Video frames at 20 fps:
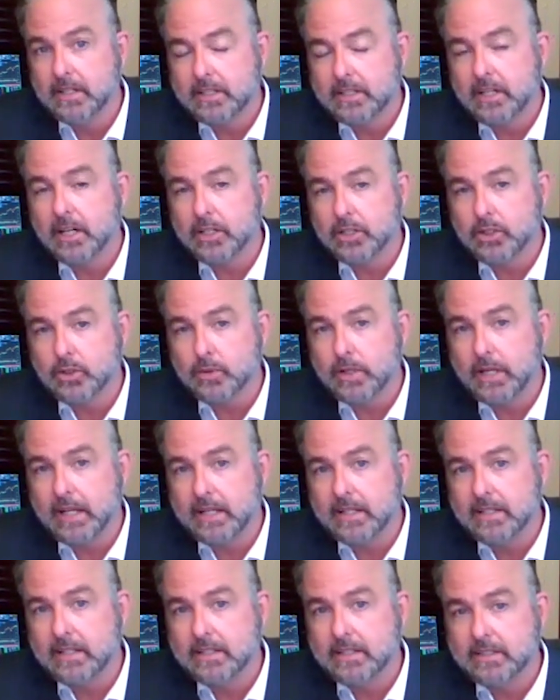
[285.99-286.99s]

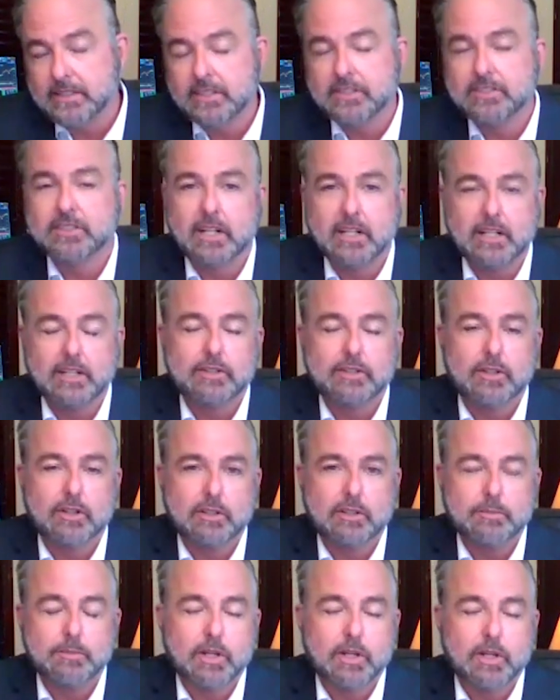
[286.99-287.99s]
concrete to suddenly
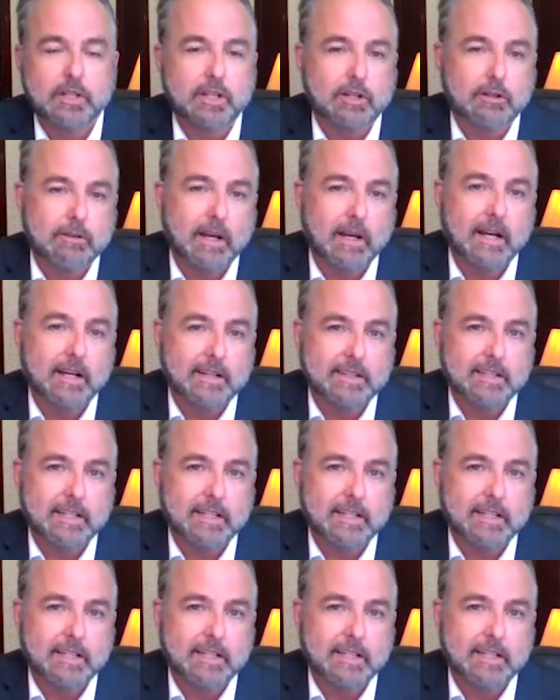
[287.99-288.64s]
turn the market around.